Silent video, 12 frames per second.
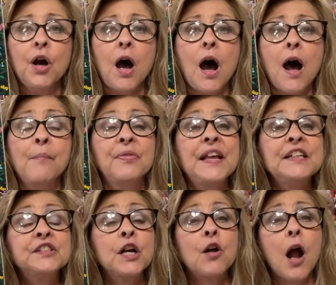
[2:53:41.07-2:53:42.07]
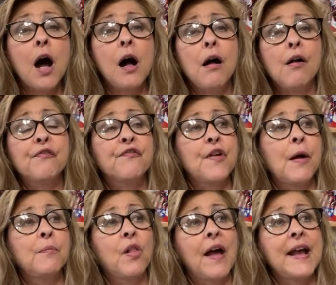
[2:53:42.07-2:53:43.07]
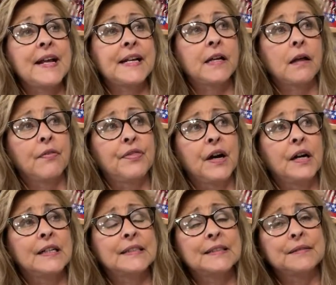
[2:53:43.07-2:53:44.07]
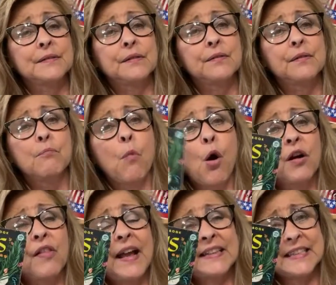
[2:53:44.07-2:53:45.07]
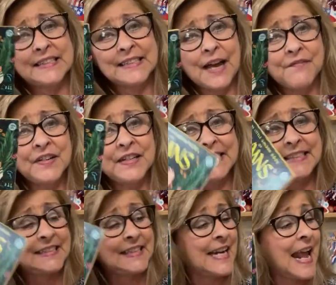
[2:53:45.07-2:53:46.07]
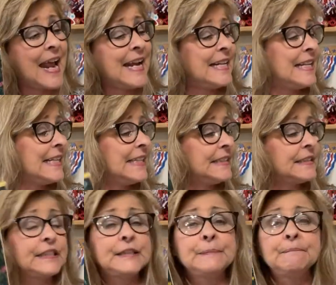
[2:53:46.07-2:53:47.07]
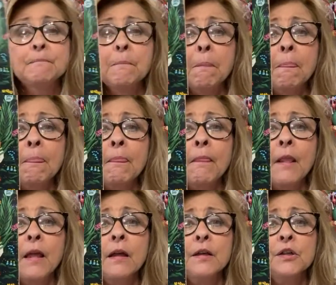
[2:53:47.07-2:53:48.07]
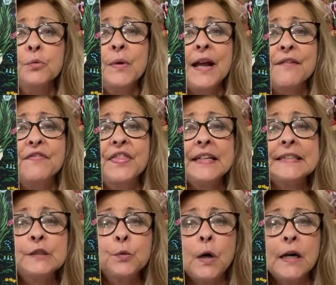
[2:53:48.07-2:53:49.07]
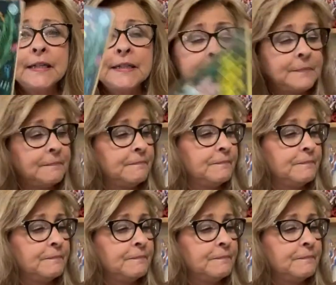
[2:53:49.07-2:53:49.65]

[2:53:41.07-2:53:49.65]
Um, these are all from like the more like the 70s and 80s. We have this one,